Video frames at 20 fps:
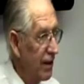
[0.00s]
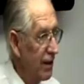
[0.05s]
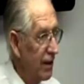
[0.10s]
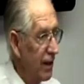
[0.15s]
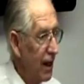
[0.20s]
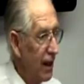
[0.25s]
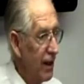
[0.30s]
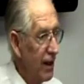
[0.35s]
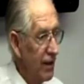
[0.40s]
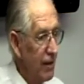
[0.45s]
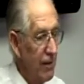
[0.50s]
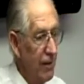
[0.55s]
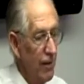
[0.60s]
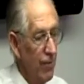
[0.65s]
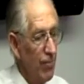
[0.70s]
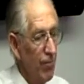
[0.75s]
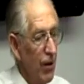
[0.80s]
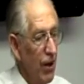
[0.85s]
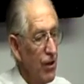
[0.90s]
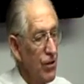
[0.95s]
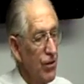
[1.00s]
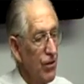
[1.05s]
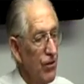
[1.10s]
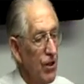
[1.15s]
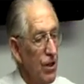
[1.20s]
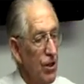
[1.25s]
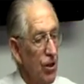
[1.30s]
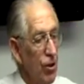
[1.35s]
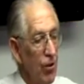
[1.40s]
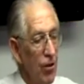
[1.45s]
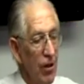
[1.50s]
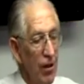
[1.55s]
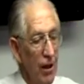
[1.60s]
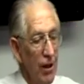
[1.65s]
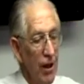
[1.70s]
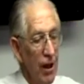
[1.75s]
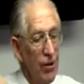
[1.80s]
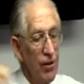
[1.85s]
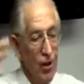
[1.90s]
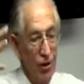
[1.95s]
Right? Those
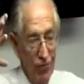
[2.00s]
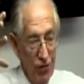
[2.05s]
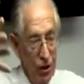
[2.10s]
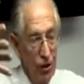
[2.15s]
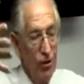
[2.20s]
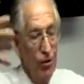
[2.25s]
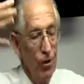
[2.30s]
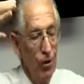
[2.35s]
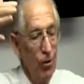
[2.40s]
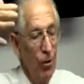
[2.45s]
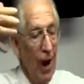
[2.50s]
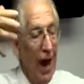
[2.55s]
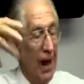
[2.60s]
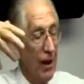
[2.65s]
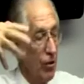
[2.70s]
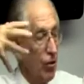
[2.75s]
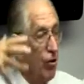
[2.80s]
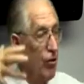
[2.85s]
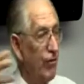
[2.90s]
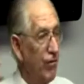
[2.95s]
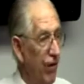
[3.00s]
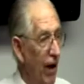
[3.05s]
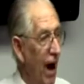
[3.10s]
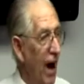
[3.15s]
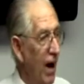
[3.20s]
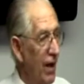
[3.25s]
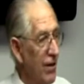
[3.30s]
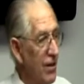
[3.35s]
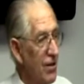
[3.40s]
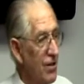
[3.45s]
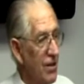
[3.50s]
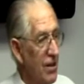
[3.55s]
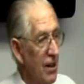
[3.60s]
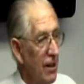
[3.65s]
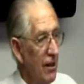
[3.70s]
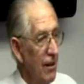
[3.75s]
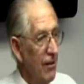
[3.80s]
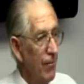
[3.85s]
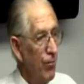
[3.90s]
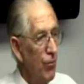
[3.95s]
of you who had good fathers,
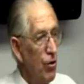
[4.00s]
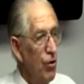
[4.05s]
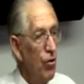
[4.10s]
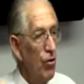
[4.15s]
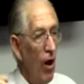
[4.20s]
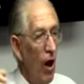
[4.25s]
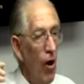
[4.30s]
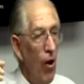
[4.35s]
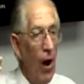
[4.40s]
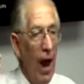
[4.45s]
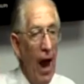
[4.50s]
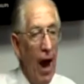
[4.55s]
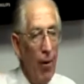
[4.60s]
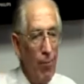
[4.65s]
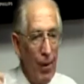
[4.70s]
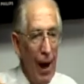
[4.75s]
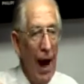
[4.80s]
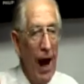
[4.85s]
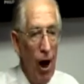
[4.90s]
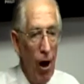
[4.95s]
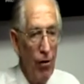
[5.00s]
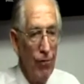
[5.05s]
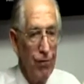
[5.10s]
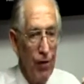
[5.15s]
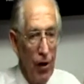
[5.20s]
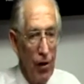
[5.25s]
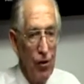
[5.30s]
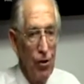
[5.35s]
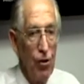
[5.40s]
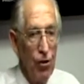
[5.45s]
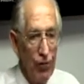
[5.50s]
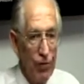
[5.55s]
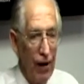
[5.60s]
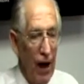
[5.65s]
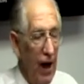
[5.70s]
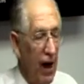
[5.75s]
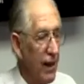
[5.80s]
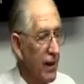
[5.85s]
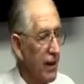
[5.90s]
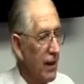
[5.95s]
you know how powerful a good
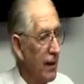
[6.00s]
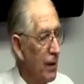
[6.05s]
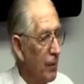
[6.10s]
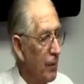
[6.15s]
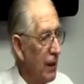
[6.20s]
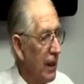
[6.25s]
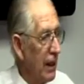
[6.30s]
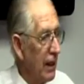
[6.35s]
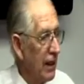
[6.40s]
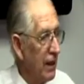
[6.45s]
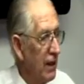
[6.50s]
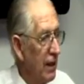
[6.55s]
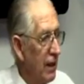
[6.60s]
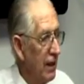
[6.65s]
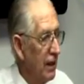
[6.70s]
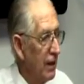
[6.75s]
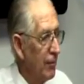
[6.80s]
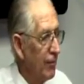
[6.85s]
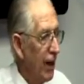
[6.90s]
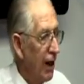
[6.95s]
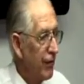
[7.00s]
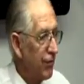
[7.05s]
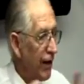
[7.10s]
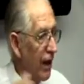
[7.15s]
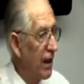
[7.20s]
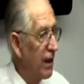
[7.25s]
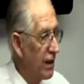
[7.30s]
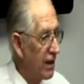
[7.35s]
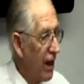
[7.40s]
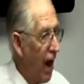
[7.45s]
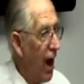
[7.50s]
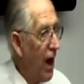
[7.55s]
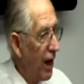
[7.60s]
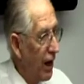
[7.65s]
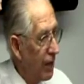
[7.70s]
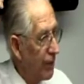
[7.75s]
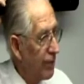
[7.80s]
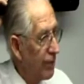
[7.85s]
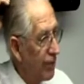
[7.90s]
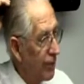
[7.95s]
father can be. My father
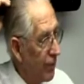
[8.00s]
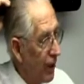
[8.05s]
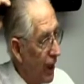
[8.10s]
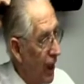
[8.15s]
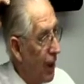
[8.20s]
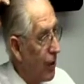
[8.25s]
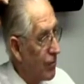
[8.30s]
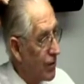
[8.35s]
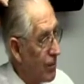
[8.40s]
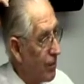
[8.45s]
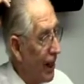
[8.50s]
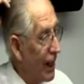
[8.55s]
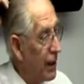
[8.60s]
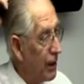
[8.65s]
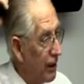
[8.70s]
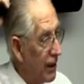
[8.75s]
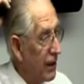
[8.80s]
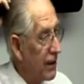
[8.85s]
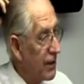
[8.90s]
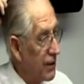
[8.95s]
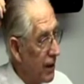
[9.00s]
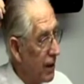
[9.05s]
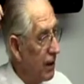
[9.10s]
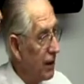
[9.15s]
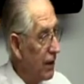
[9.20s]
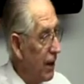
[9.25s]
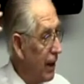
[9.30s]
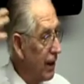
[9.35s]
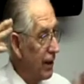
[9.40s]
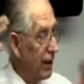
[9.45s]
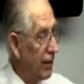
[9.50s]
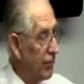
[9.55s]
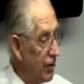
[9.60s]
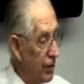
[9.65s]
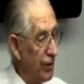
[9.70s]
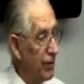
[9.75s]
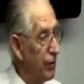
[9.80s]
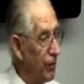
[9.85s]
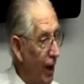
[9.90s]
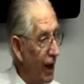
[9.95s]
died when I was a baby, so I never
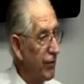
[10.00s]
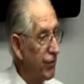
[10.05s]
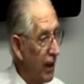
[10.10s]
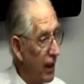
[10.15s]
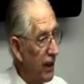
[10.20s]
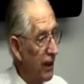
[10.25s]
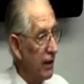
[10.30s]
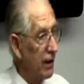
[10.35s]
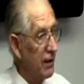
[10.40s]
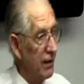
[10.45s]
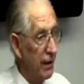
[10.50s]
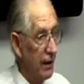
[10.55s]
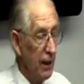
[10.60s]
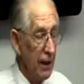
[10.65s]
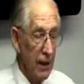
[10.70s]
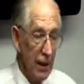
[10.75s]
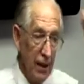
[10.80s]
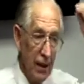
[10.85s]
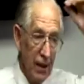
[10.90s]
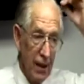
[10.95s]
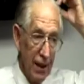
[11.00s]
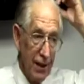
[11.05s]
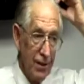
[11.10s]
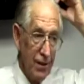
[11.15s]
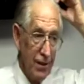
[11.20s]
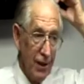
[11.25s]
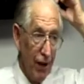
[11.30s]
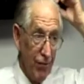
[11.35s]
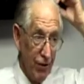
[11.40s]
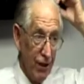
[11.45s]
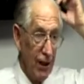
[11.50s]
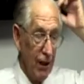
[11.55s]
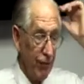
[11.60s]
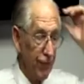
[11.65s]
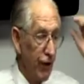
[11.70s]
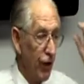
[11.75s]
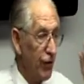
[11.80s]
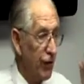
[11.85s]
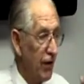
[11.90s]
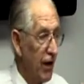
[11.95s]
knew my father, right? I've seen a
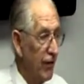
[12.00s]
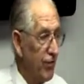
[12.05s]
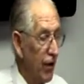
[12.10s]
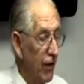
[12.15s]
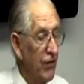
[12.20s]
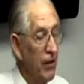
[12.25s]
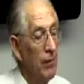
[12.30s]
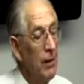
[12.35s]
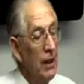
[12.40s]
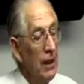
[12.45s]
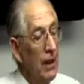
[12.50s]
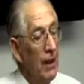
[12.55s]
photograph of him.